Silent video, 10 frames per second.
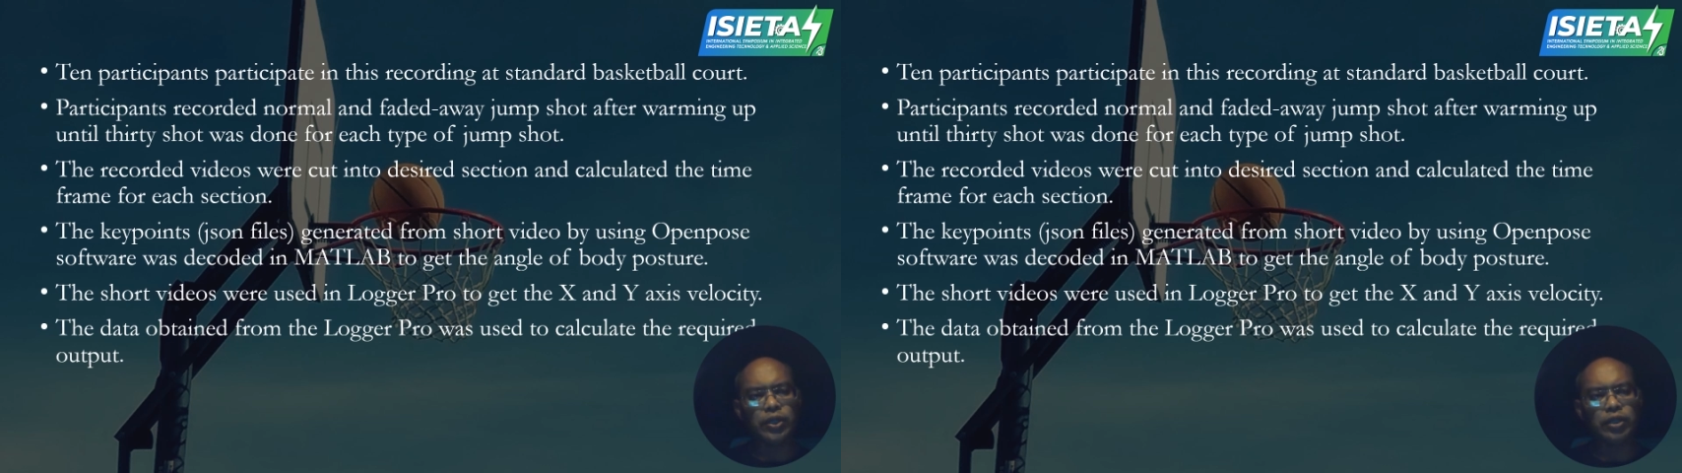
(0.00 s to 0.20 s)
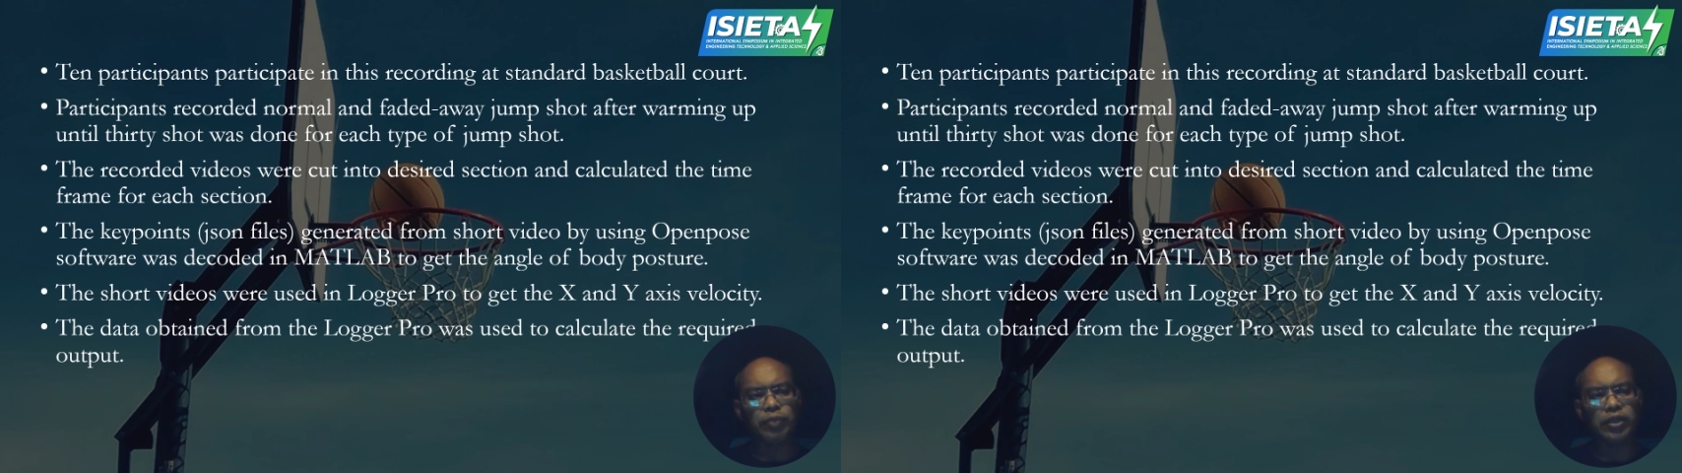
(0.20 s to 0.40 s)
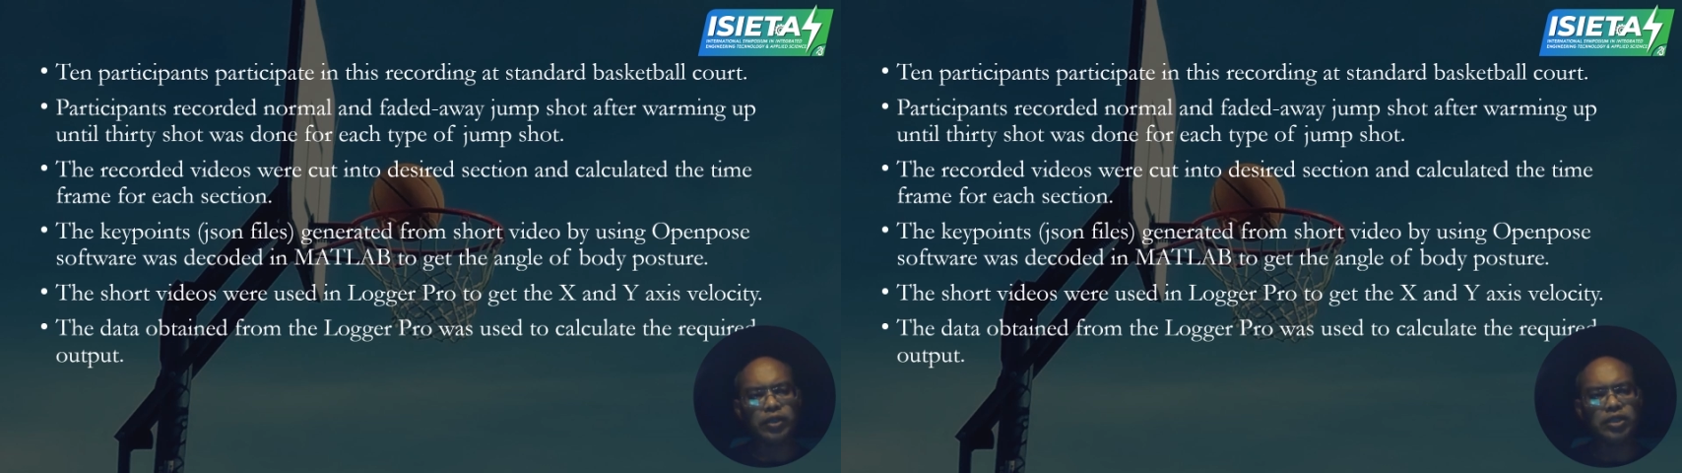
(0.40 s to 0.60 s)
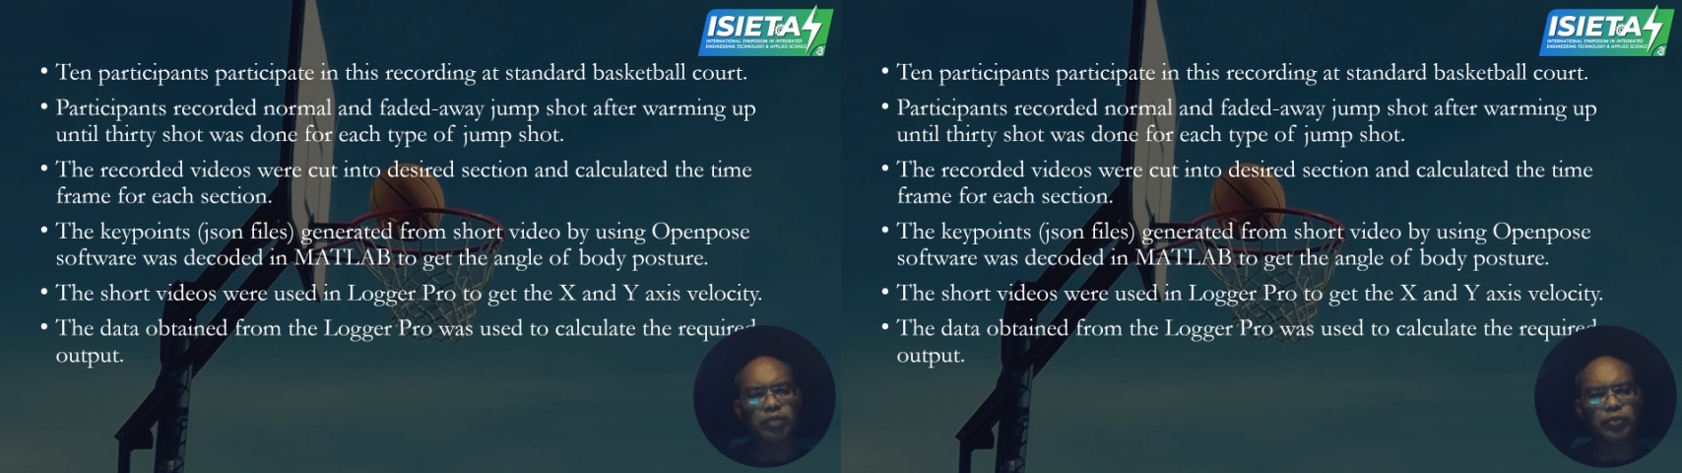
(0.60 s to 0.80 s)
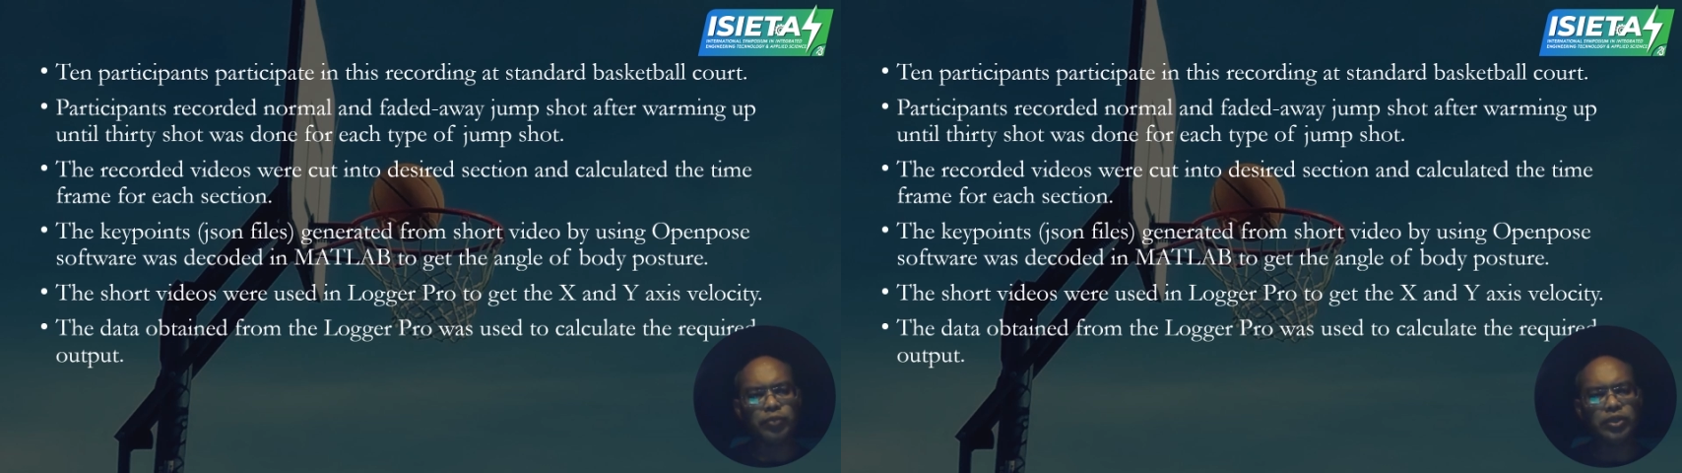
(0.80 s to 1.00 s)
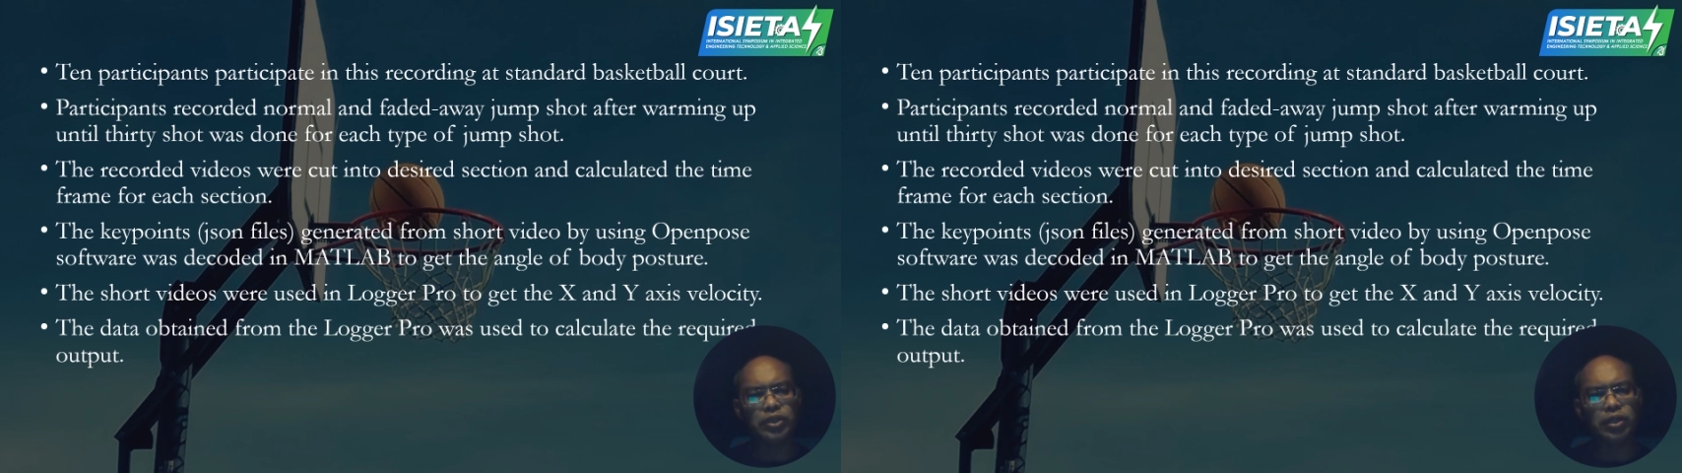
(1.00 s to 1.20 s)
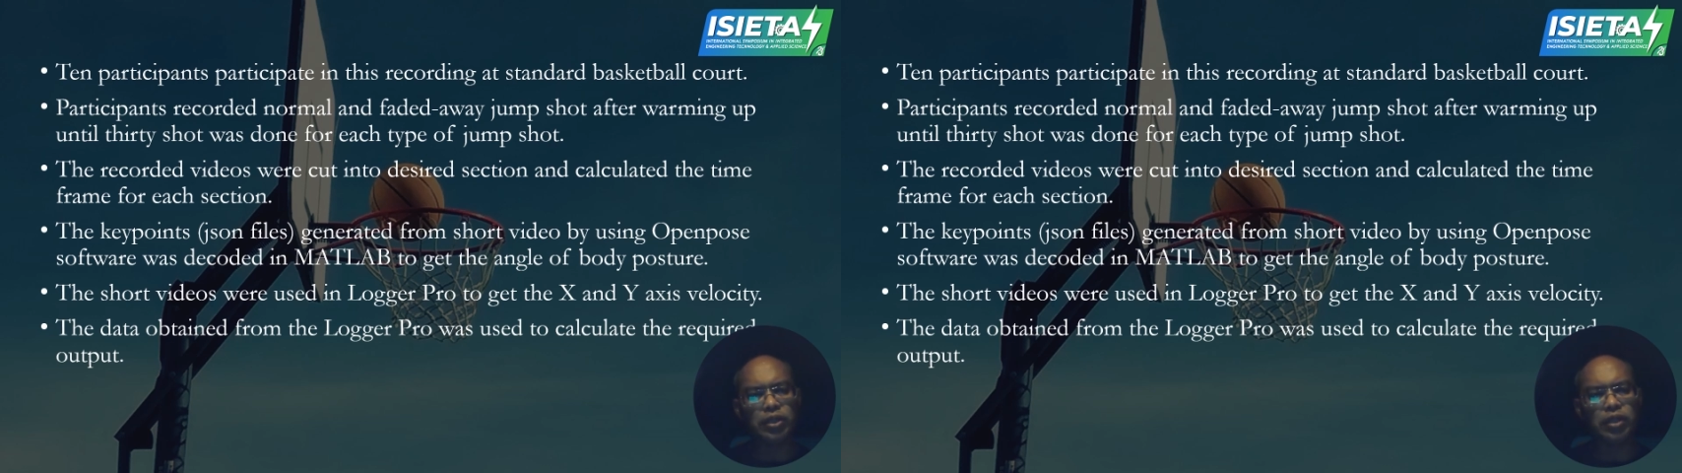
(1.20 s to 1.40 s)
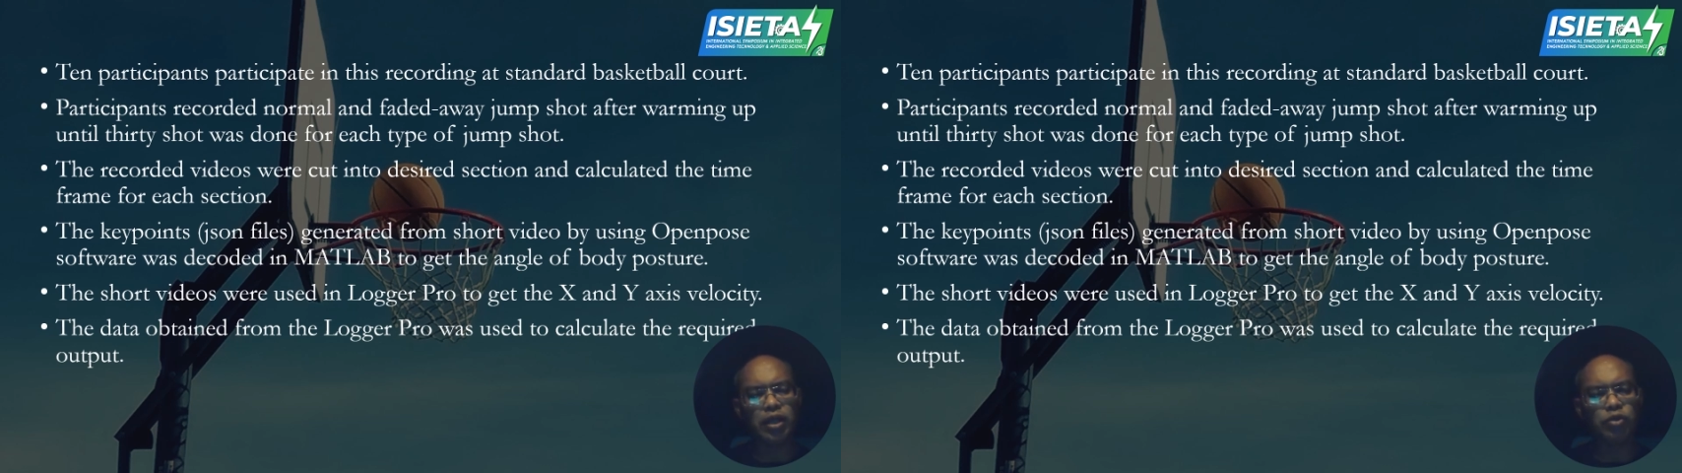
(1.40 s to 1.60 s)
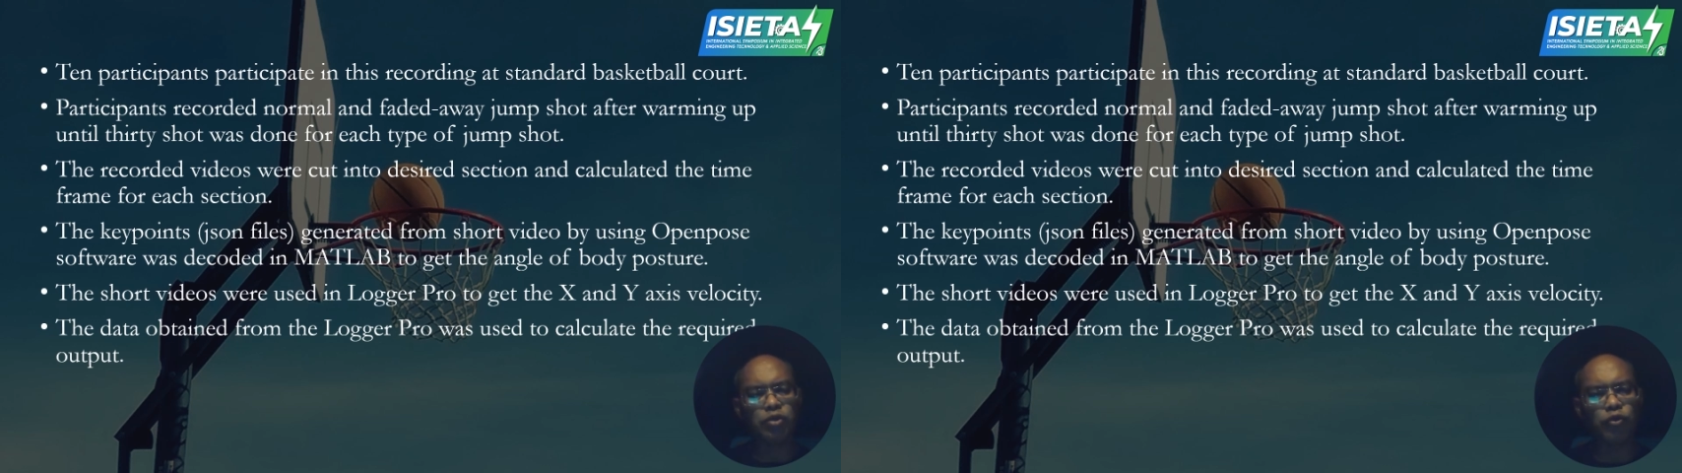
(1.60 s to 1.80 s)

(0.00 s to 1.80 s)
participants, there are two